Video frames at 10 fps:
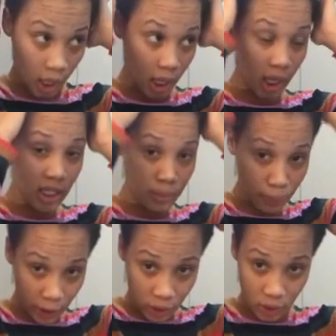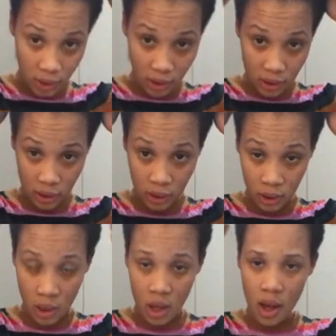is precious,
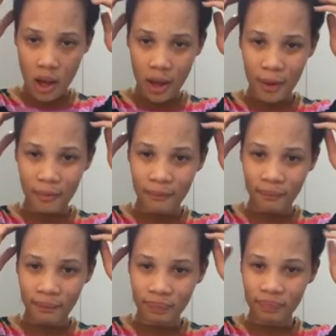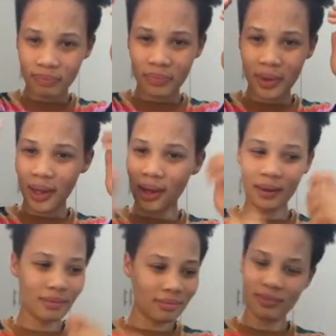and
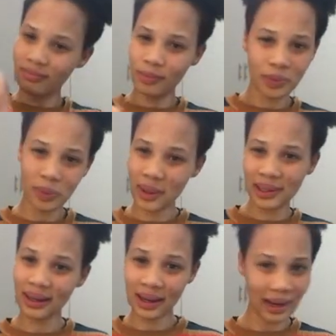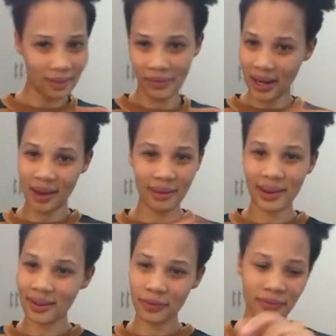walking rough and having
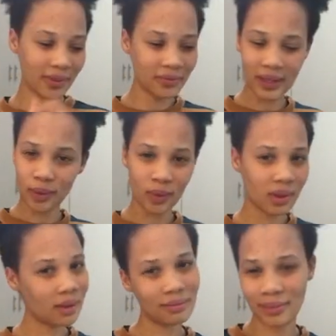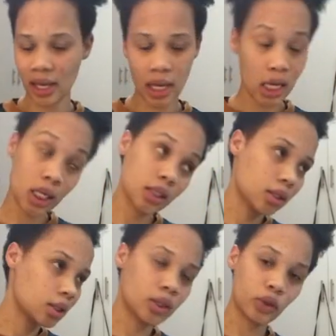a fight with it, nah,
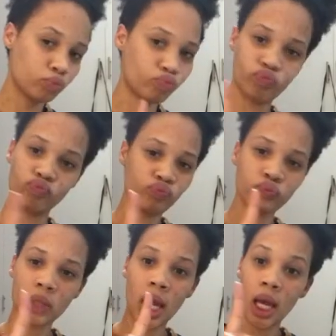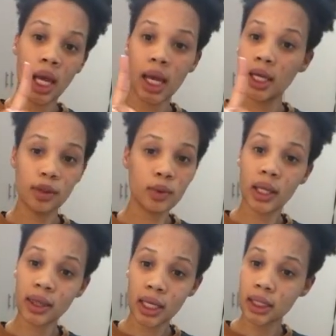unnecessary. Ain't
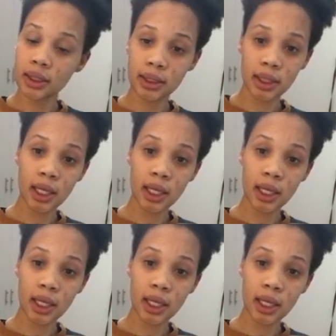doing that.